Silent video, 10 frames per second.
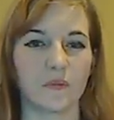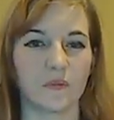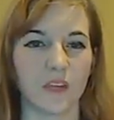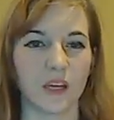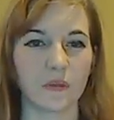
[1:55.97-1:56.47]

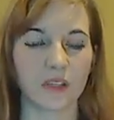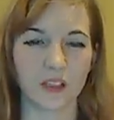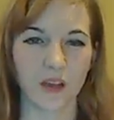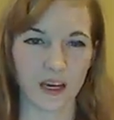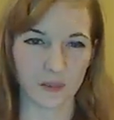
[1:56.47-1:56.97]
They really
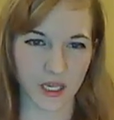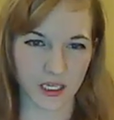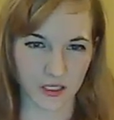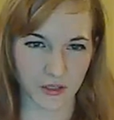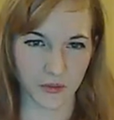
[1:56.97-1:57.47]
know how to
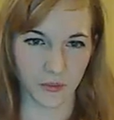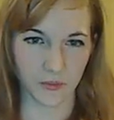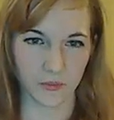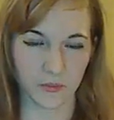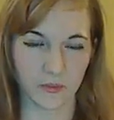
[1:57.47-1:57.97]
make you
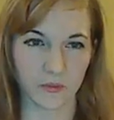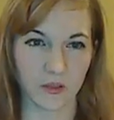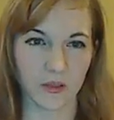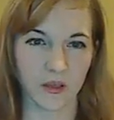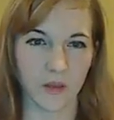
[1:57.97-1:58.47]

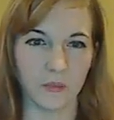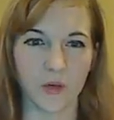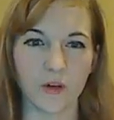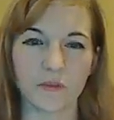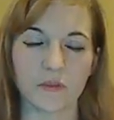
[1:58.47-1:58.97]

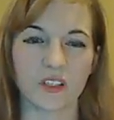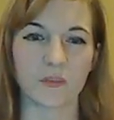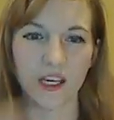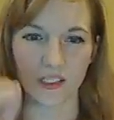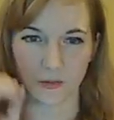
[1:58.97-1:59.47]
move through the
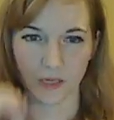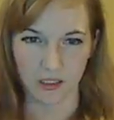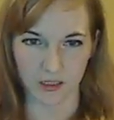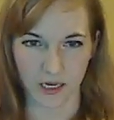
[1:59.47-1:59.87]
space the way